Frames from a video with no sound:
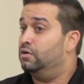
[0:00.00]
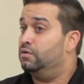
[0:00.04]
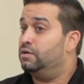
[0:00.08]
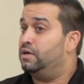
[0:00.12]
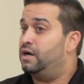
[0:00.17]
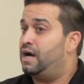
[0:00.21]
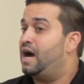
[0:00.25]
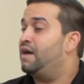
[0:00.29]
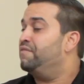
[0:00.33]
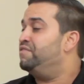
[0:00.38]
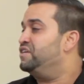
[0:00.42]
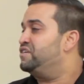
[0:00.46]

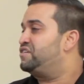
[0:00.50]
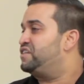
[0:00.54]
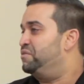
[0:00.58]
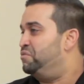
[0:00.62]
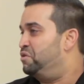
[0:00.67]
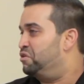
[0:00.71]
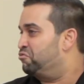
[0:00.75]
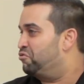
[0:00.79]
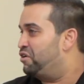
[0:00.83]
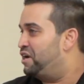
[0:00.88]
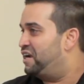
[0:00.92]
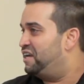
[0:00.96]
know, obviously
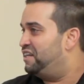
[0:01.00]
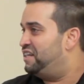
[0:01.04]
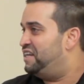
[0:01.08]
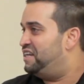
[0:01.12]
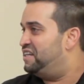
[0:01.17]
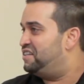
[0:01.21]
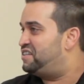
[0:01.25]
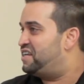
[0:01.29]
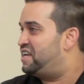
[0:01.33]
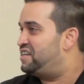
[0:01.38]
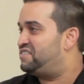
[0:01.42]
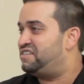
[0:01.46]
with
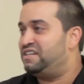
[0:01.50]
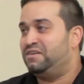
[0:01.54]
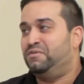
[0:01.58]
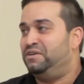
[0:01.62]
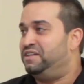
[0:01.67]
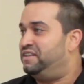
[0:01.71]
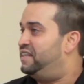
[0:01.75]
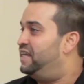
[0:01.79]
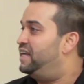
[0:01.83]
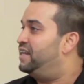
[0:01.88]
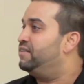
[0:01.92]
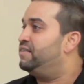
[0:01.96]
regulated testing,
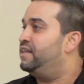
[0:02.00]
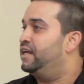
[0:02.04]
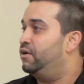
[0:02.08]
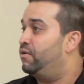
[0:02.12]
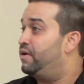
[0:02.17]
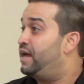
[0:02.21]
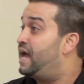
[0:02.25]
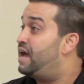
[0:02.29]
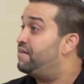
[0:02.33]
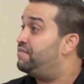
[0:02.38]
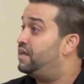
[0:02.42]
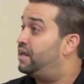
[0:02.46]
they
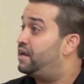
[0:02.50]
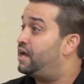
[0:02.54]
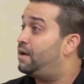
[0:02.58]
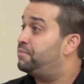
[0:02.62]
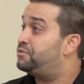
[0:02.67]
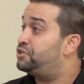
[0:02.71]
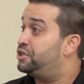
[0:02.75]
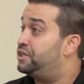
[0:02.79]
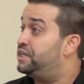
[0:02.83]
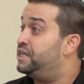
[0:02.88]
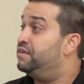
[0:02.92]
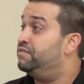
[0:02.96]
don't have that
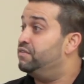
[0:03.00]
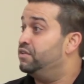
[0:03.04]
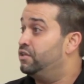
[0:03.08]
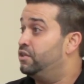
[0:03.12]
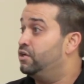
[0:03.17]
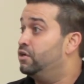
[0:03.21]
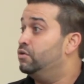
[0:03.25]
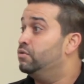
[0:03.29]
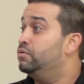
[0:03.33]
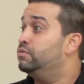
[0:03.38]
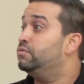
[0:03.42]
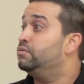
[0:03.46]
option, even
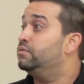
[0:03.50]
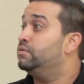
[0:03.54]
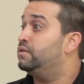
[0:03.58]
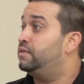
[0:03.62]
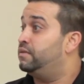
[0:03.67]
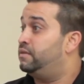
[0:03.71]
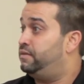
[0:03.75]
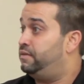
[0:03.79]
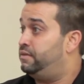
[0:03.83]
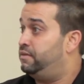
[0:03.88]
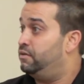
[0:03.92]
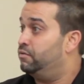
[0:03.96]
though
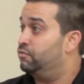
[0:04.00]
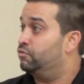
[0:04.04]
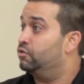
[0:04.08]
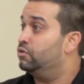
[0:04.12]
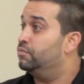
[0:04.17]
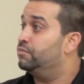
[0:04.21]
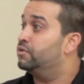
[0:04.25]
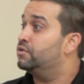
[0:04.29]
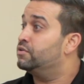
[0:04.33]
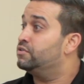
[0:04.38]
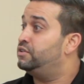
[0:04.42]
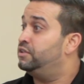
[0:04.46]
the
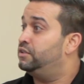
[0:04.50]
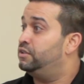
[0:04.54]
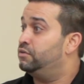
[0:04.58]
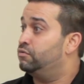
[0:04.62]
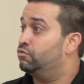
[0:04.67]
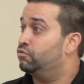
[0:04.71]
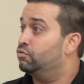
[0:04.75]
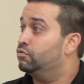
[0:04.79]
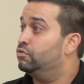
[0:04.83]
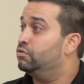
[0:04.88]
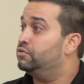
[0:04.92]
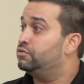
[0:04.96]
rumors and
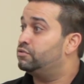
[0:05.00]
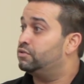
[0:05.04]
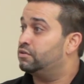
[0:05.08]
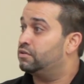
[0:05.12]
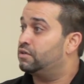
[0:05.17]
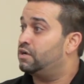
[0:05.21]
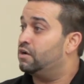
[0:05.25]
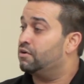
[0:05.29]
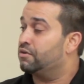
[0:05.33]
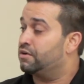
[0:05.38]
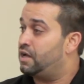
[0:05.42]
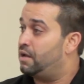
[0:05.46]
the rules
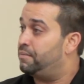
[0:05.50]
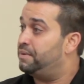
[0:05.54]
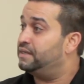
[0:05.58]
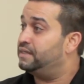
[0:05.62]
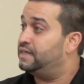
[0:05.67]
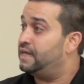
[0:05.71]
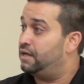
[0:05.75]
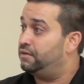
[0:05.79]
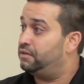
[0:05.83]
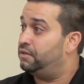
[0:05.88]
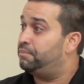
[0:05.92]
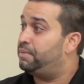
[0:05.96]
are
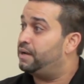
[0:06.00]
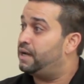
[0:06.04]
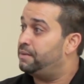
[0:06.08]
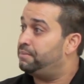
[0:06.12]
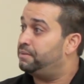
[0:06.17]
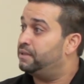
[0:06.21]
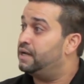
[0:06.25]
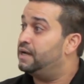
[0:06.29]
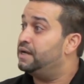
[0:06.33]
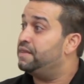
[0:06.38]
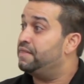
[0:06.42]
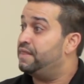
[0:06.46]
coming down the
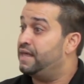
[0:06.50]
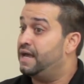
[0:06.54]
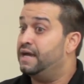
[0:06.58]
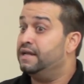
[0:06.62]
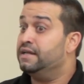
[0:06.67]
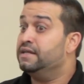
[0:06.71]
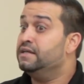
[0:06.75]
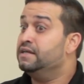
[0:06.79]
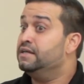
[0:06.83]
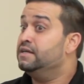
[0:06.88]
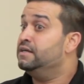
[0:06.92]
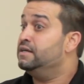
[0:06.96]
pipeline
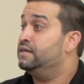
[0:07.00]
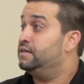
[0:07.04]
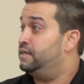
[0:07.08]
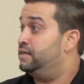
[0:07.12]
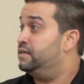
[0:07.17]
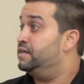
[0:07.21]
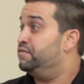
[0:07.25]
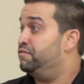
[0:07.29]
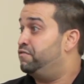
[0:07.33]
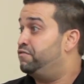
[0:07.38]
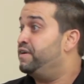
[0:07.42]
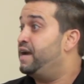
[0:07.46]
that,
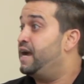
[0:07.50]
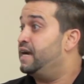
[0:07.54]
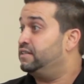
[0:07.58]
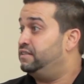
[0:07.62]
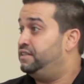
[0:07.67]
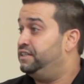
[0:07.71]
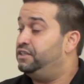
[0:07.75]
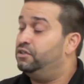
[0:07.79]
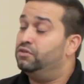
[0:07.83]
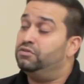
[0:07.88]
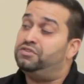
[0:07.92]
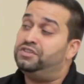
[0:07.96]
in
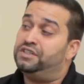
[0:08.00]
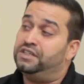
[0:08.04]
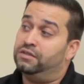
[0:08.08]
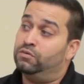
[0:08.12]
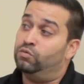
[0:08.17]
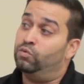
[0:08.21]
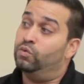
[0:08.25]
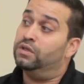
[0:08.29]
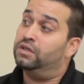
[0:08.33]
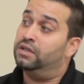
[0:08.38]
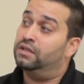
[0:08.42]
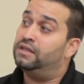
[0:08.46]
fact, DOT
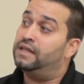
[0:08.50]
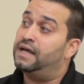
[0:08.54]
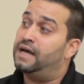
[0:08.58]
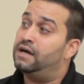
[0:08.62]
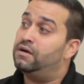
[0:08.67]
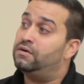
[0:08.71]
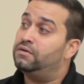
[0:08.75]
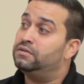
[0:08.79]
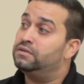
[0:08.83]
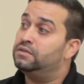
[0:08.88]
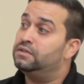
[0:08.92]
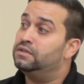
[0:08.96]
will
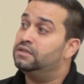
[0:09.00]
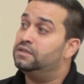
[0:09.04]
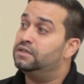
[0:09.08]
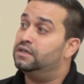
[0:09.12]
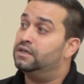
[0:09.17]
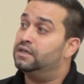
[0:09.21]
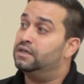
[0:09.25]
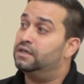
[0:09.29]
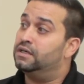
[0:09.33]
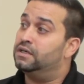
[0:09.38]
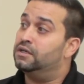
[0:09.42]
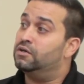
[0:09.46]
allow
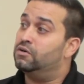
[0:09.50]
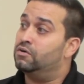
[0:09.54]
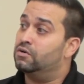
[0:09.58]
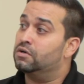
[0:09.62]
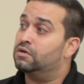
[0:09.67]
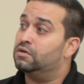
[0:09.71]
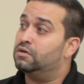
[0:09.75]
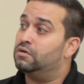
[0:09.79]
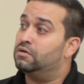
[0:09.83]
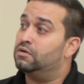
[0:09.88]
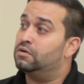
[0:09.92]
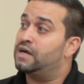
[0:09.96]

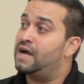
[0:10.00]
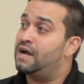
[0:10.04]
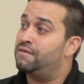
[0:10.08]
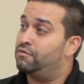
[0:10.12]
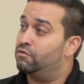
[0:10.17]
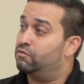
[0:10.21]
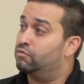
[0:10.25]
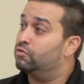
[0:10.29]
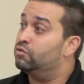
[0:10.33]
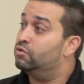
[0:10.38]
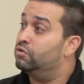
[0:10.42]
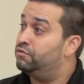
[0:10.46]
or
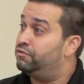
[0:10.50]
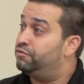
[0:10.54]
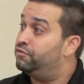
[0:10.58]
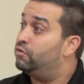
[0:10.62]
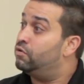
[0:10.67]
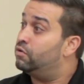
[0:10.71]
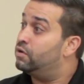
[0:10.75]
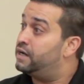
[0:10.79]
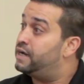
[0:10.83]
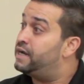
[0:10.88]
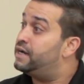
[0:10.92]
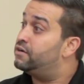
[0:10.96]
have a rule
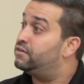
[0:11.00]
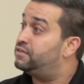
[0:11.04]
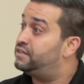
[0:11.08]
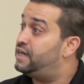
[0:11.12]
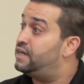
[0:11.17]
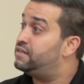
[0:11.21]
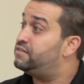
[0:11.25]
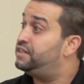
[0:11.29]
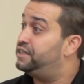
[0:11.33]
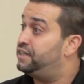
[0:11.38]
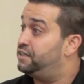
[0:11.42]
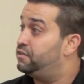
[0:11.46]
for hair
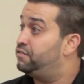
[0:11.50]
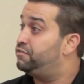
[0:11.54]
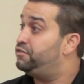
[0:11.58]
testing